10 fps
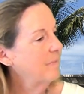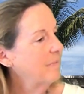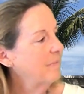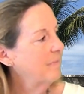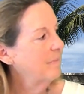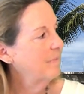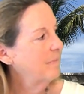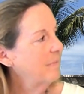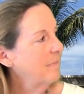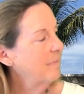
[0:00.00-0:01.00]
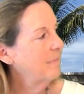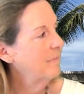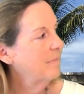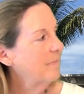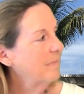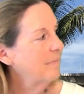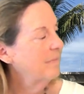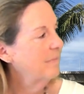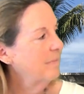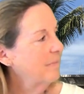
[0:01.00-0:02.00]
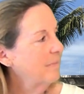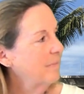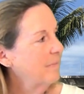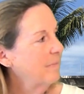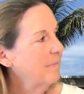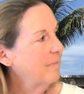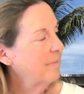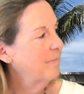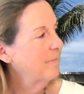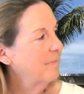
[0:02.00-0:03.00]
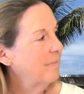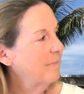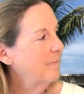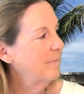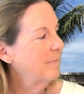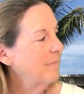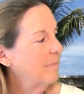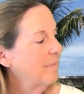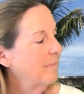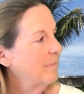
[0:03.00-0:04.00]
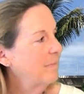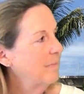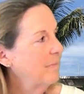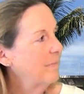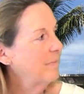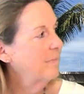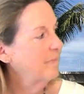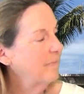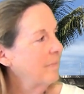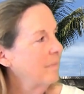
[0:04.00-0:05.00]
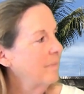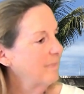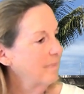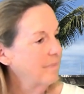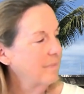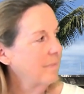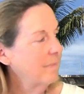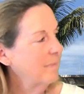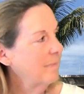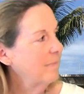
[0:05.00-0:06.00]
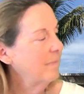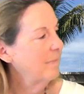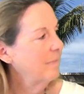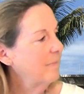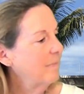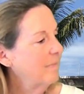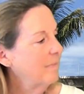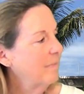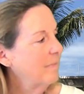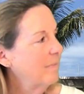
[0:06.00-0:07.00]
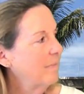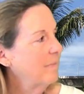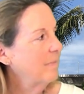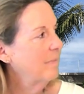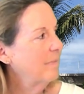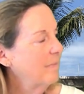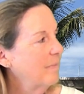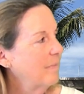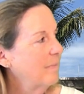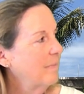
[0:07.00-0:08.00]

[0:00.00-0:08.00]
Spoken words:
This person isn't speaking.